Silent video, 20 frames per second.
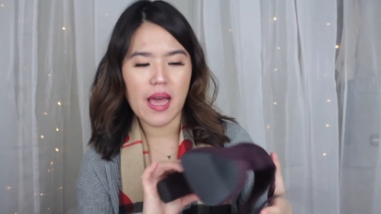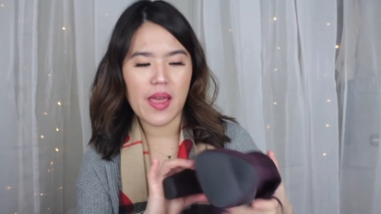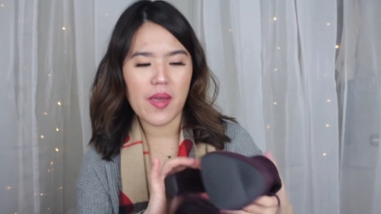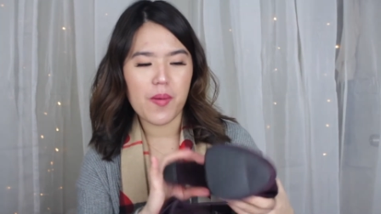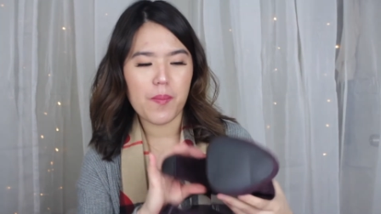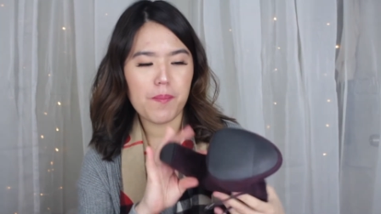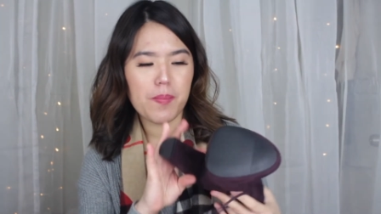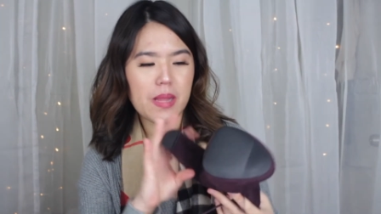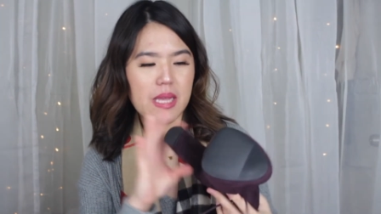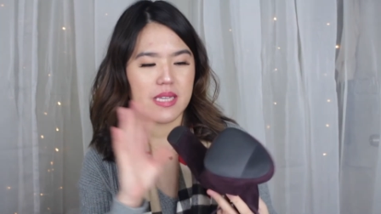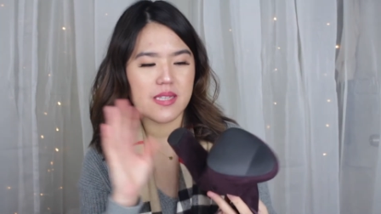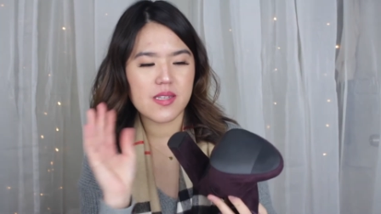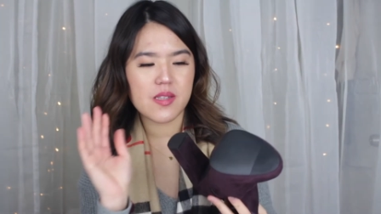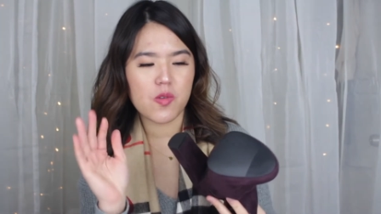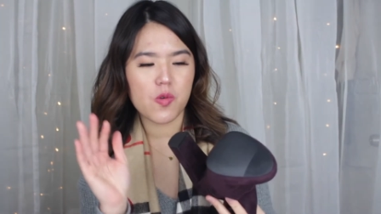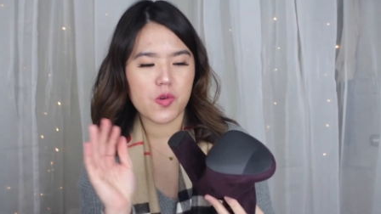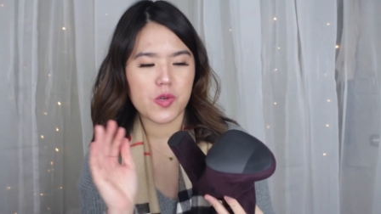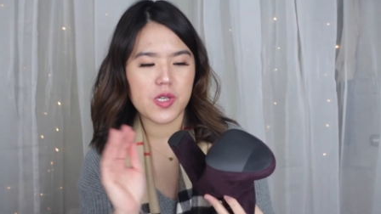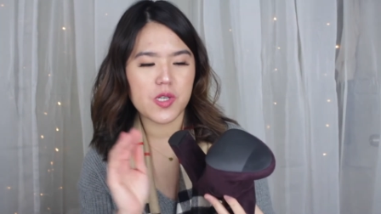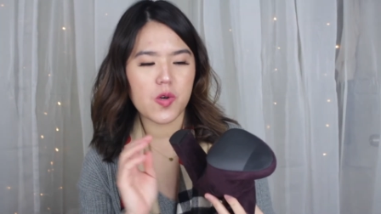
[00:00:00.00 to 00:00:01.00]
I placed
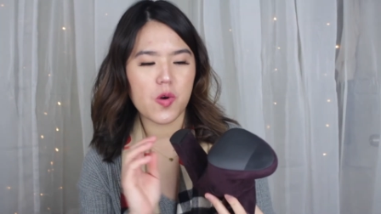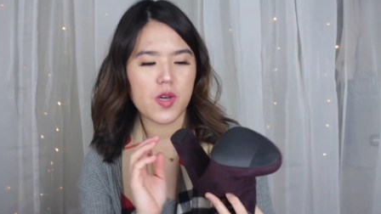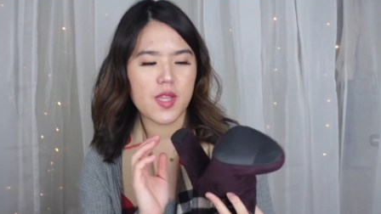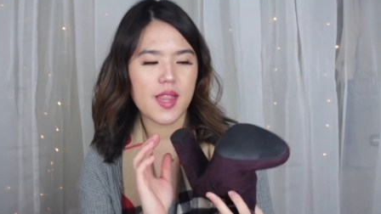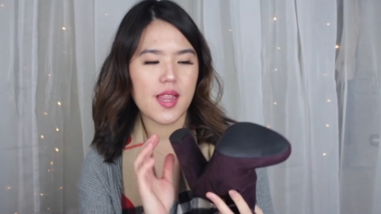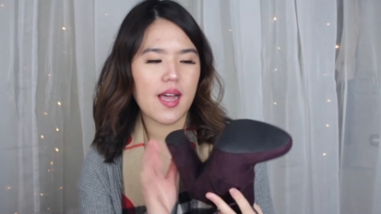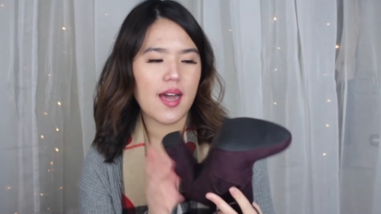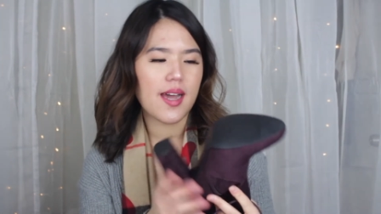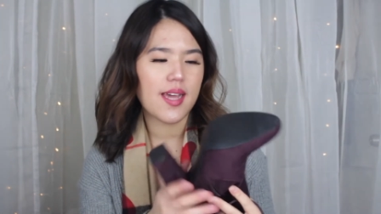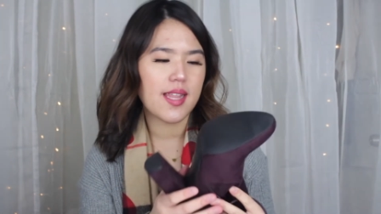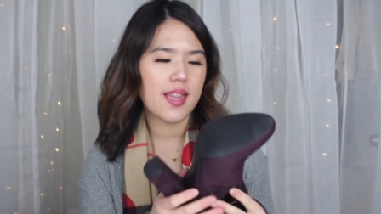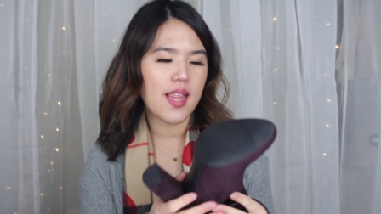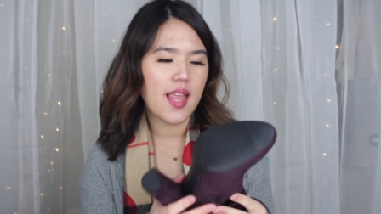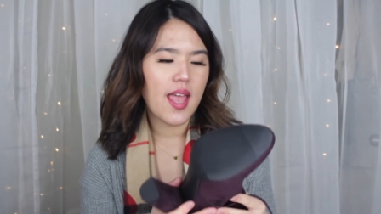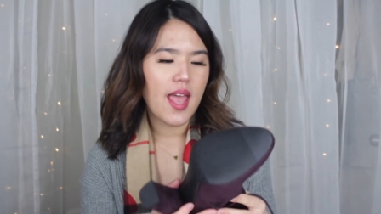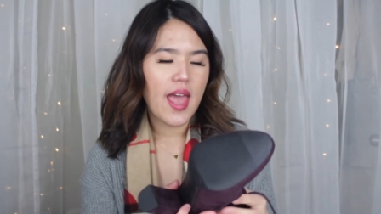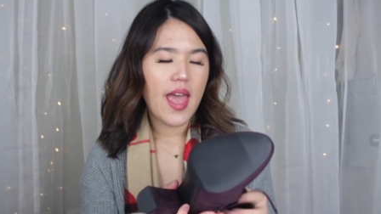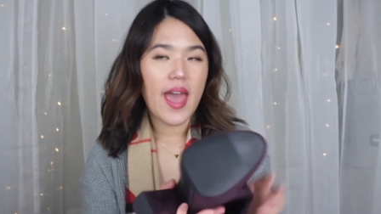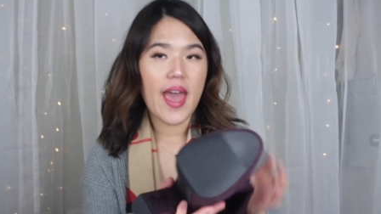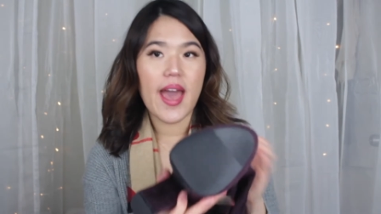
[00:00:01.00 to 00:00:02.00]
an order online,
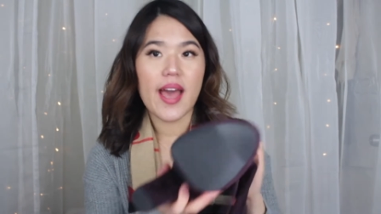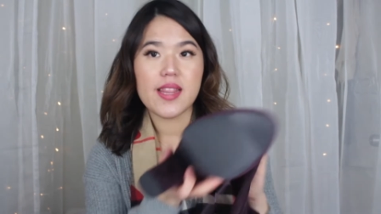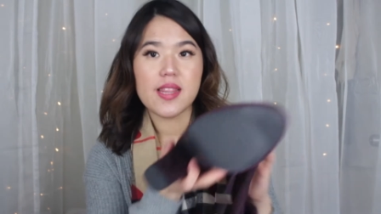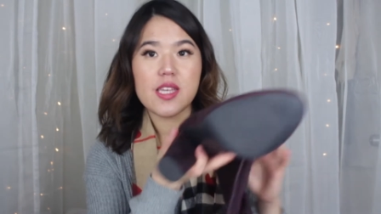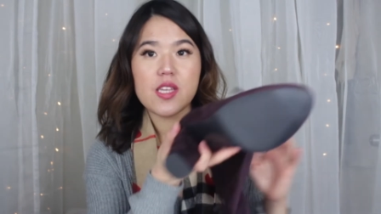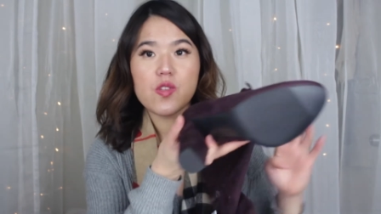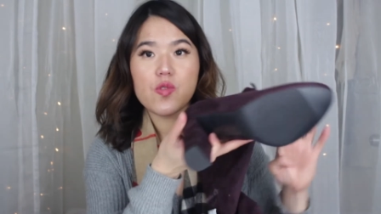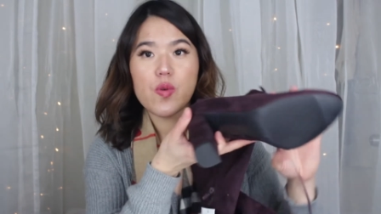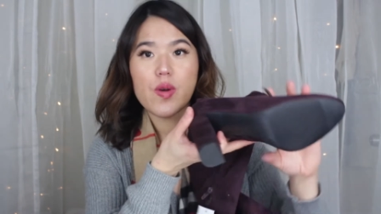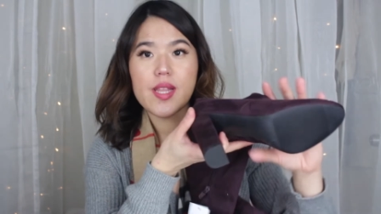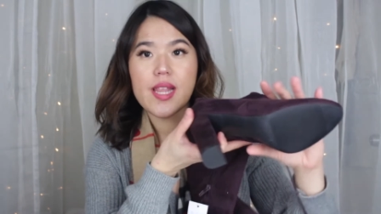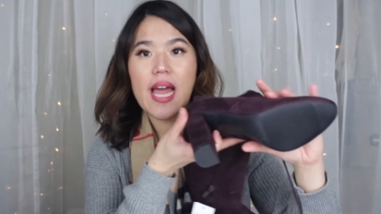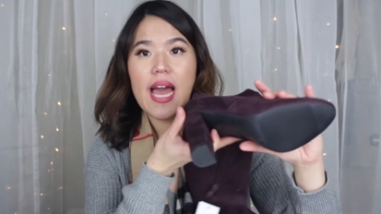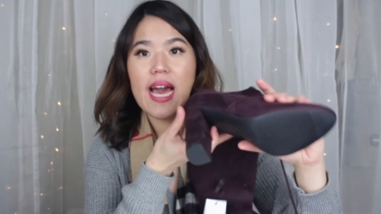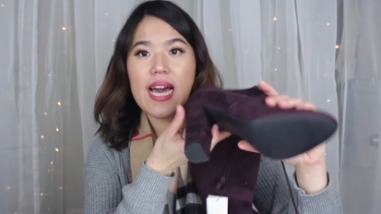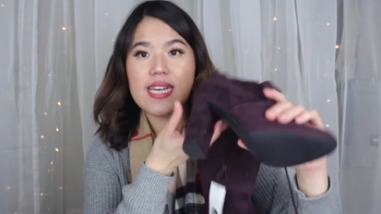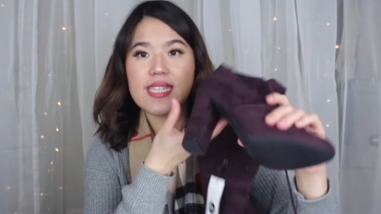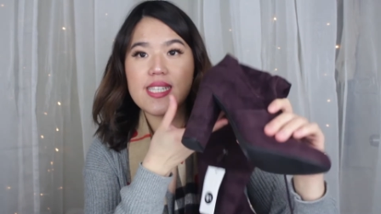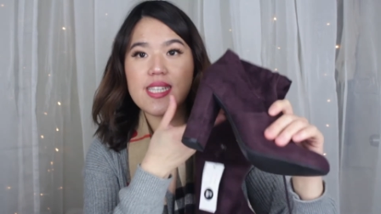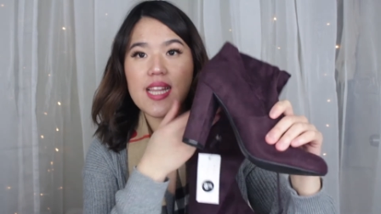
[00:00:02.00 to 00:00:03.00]
and this one
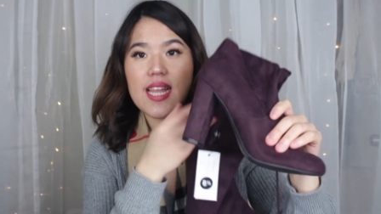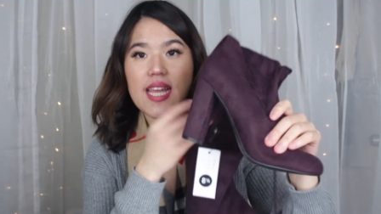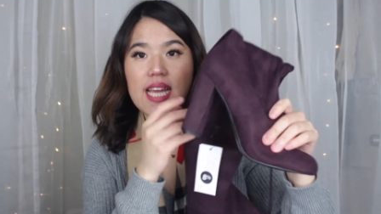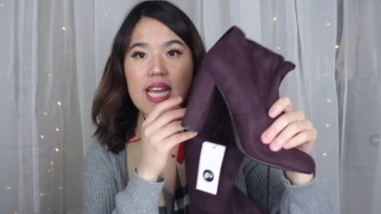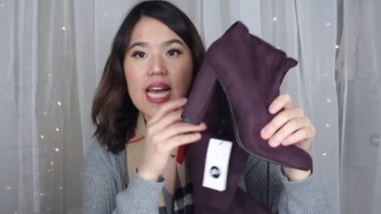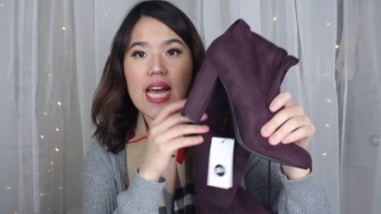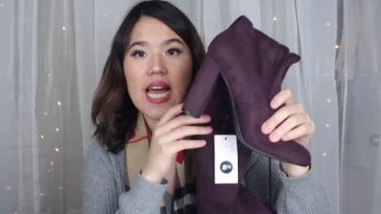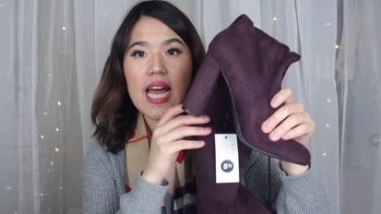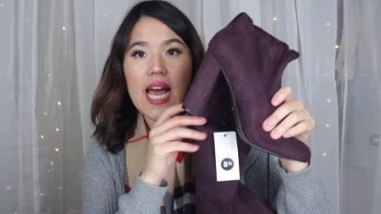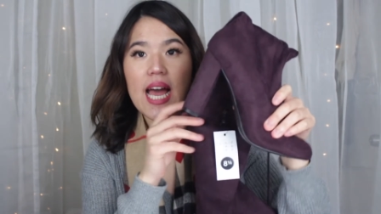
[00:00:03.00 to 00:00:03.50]
has like